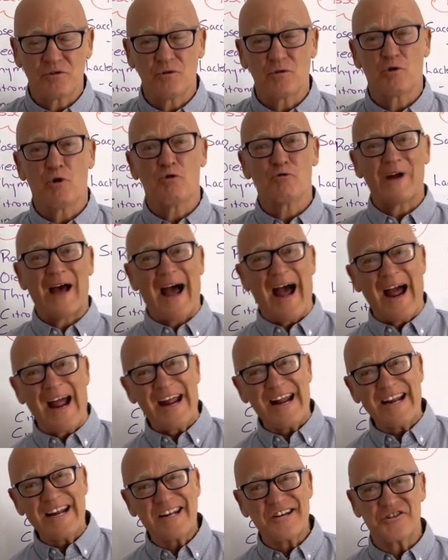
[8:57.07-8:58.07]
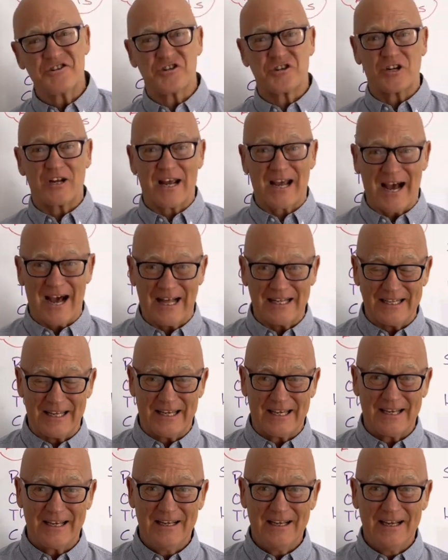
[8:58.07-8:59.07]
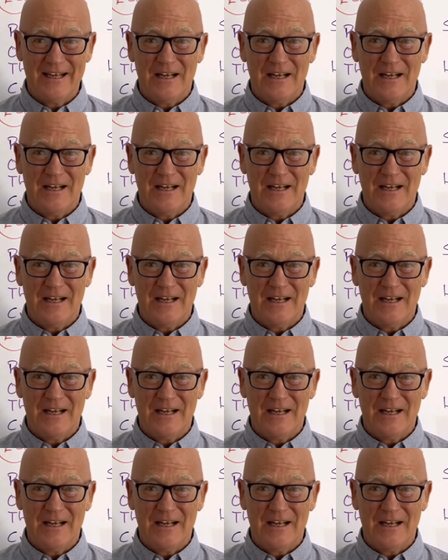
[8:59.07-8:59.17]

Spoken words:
too, called aged garlic,